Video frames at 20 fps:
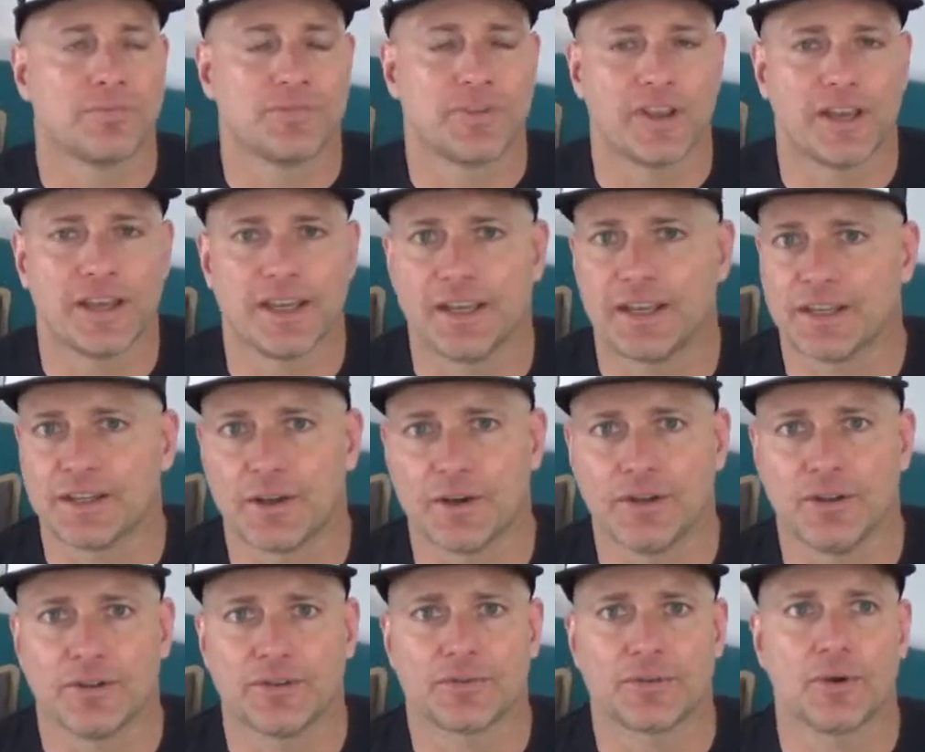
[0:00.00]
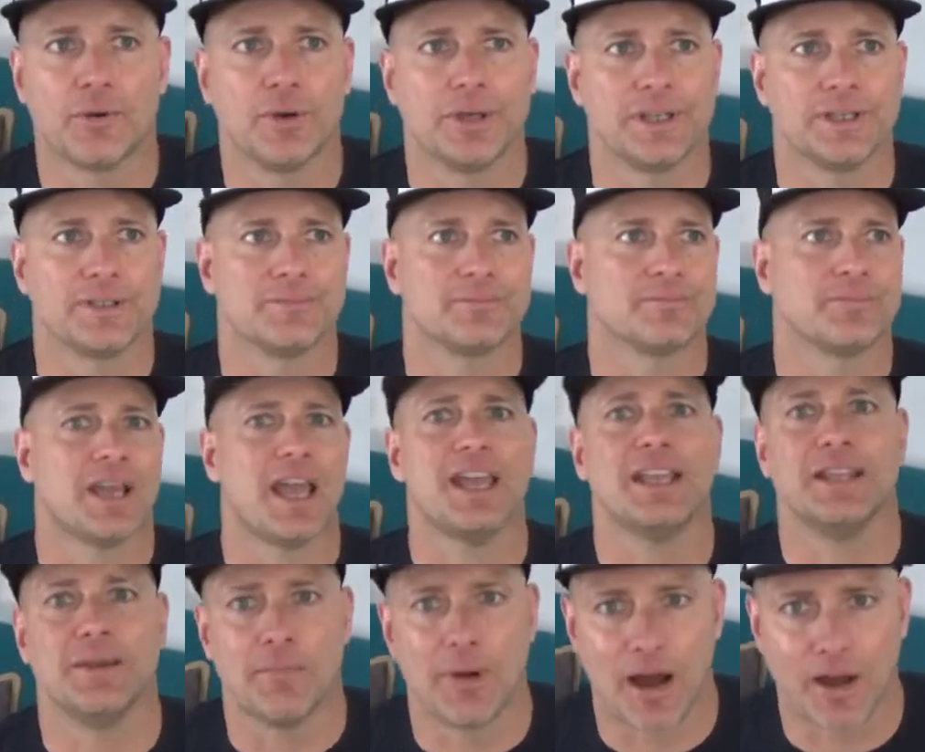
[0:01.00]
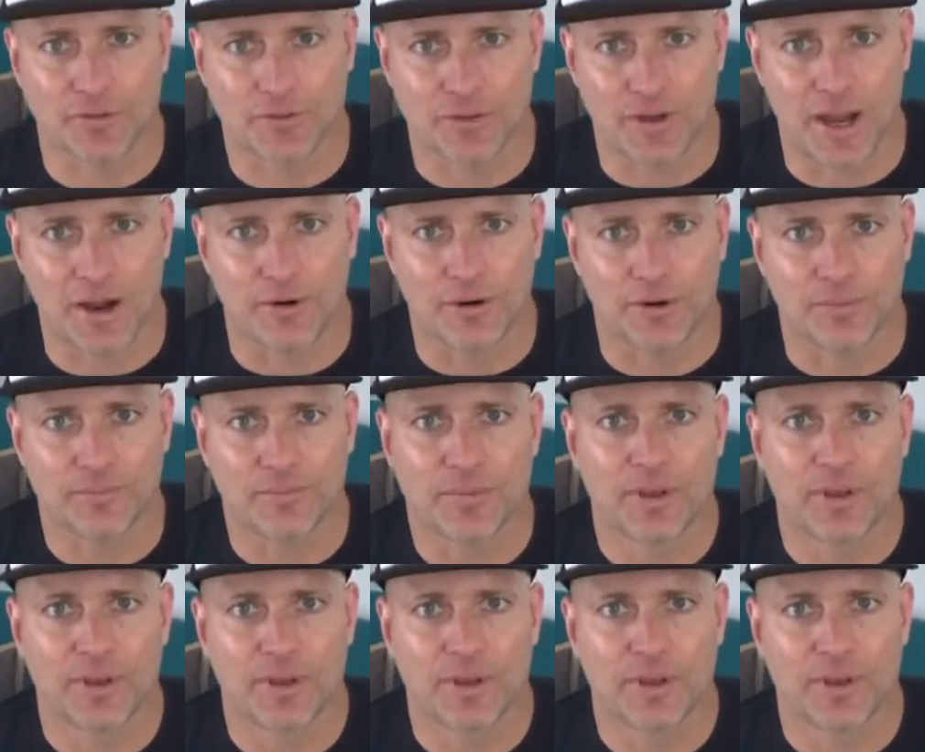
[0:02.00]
say, is going 80 miles an hour.